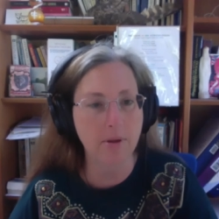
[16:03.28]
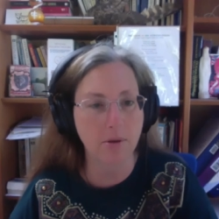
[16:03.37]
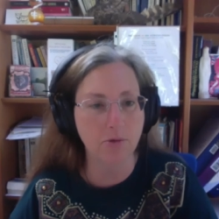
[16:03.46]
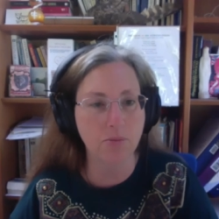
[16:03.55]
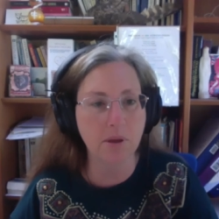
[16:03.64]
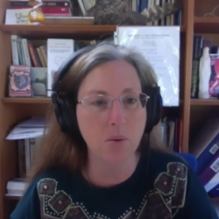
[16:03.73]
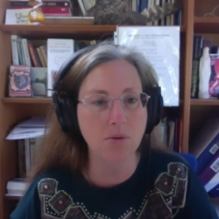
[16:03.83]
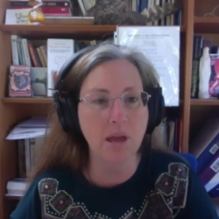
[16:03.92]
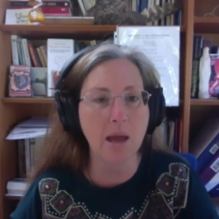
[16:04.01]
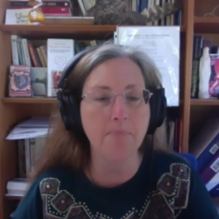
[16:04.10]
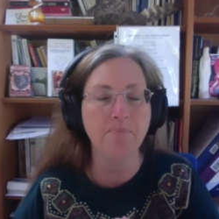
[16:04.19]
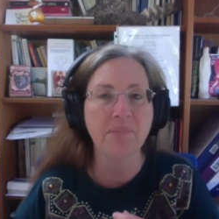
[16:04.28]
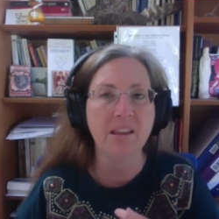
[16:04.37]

You're familiar with that?